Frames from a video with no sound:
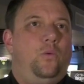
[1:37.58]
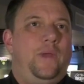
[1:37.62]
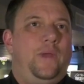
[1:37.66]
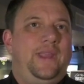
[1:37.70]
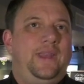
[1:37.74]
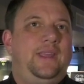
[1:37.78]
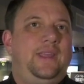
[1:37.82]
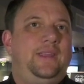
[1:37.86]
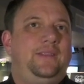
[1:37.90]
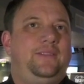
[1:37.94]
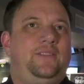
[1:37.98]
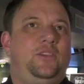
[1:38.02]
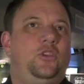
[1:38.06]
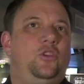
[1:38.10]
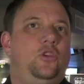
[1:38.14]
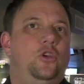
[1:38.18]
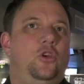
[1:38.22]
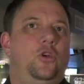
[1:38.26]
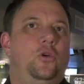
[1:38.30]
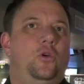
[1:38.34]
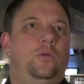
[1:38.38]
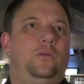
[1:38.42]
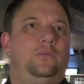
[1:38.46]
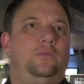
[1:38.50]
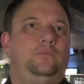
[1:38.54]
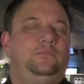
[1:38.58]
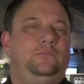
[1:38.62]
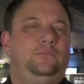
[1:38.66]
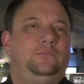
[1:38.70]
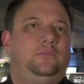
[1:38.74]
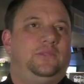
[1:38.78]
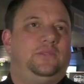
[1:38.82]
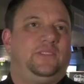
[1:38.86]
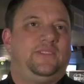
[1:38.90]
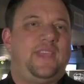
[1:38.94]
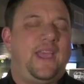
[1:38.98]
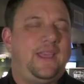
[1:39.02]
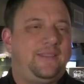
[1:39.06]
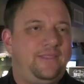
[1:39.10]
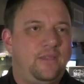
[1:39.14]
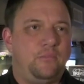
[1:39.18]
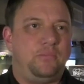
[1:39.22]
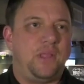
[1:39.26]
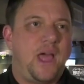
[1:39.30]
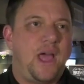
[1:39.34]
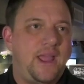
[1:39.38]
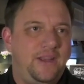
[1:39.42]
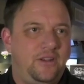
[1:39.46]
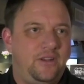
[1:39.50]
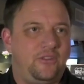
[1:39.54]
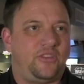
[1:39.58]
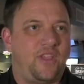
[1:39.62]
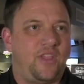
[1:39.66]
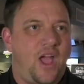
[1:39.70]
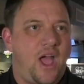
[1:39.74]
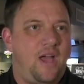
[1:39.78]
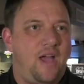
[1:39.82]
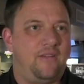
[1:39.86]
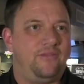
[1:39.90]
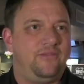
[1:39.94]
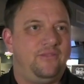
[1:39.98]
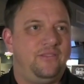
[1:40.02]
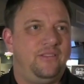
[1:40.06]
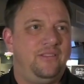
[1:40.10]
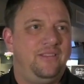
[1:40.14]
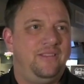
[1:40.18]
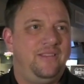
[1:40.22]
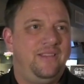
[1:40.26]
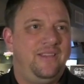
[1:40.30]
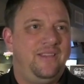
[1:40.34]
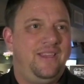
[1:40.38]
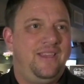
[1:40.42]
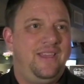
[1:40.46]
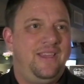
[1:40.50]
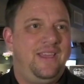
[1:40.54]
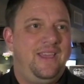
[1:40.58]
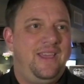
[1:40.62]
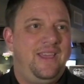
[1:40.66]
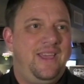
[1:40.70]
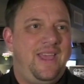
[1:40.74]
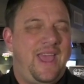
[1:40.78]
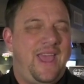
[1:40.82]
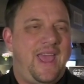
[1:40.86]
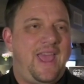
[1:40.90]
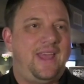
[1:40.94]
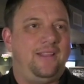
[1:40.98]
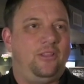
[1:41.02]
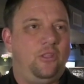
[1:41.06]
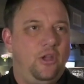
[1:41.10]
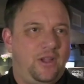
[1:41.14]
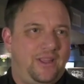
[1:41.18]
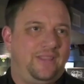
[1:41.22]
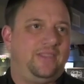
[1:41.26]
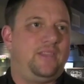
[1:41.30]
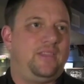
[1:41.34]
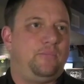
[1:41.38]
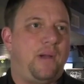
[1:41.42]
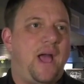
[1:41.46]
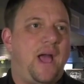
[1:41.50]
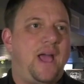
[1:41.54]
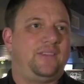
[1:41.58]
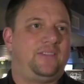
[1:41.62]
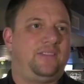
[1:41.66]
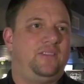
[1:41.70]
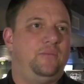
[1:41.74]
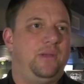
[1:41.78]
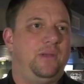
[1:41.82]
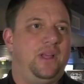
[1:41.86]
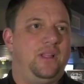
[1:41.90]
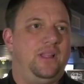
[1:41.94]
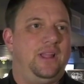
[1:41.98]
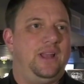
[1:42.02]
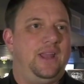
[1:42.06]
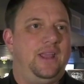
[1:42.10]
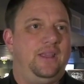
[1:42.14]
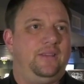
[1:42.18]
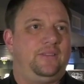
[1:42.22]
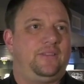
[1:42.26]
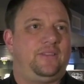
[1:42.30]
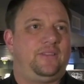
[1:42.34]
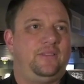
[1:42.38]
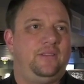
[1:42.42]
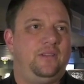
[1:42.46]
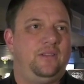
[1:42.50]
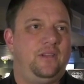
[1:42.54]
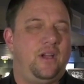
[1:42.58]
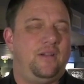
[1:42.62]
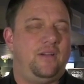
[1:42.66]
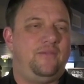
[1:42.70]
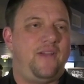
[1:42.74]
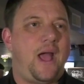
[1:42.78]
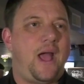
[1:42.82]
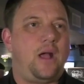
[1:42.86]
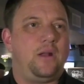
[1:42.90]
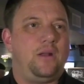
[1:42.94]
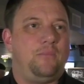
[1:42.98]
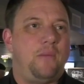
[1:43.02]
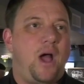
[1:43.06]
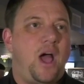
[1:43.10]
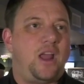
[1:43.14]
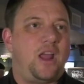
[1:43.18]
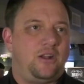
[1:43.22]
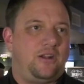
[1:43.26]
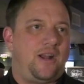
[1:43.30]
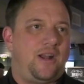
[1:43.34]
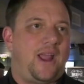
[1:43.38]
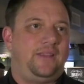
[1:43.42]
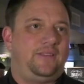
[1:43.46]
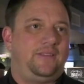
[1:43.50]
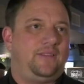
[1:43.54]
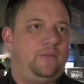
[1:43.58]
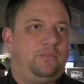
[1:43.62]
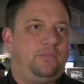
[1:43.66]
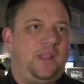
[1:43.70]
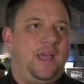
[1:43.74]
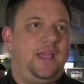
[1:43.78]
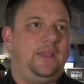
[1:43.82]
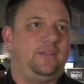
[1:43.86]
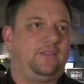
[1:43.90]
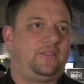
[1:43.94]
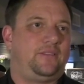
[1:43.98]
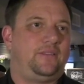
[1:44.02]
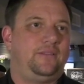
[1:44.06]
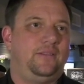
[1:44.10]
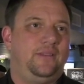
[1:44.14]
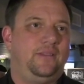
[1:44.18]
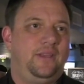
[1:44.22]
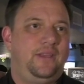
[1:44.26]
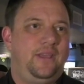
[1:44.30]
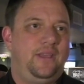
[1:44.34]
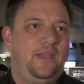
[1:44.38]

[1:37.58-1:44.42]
We need to take the blinders off and look at the possibilities of how to modernize in place.